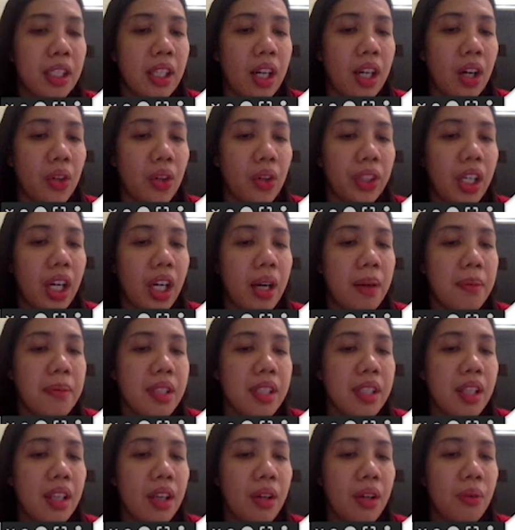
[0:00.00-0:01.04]
outcomes,
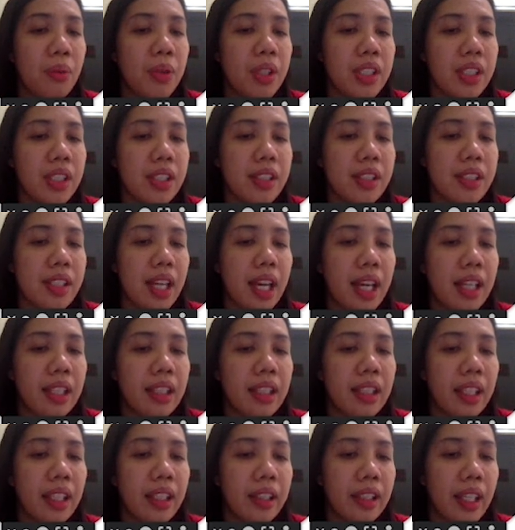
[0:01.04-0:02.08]
which is head and
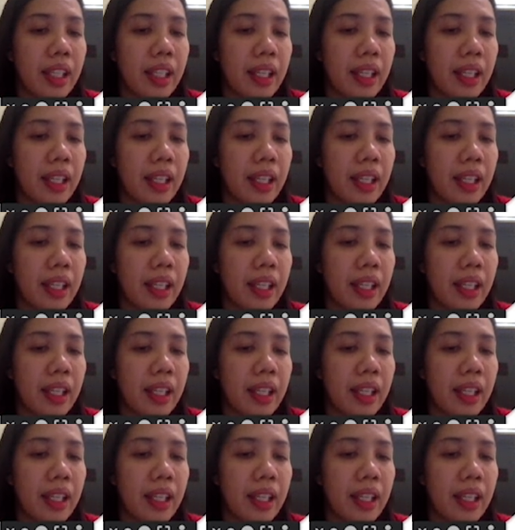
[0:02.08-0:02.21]
tail.